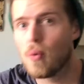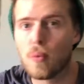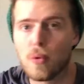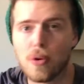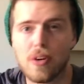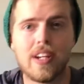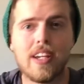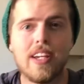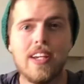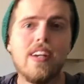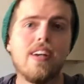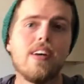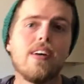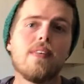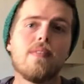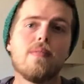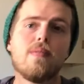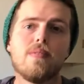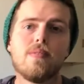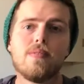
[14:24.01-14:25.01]
We're
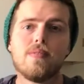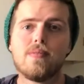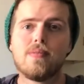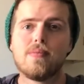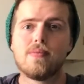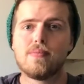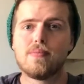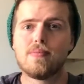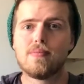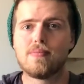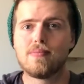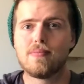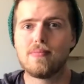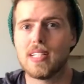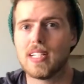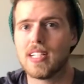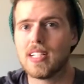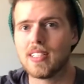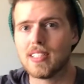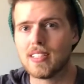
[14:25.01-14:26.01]
here
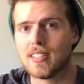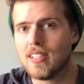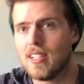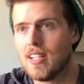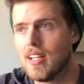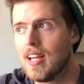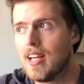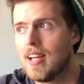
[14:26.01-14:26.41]
because